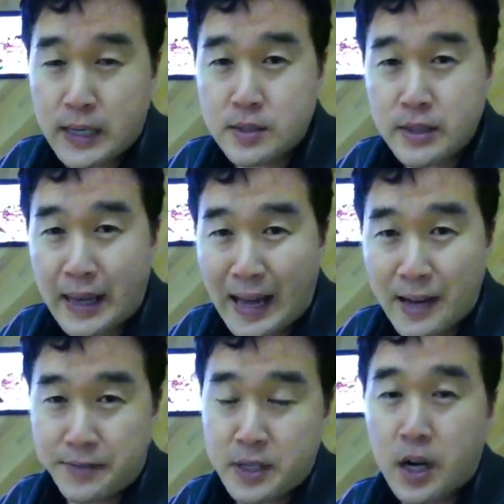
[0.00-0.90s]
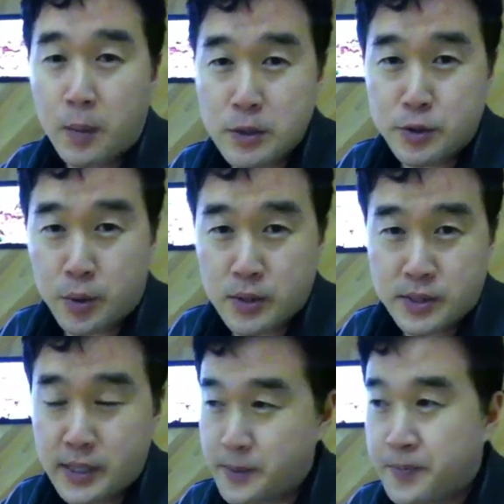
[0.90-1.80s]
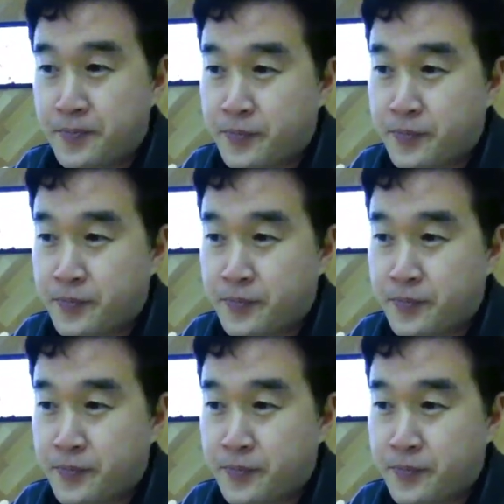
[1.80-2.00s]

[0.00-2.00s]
we actually have e-commerce stores that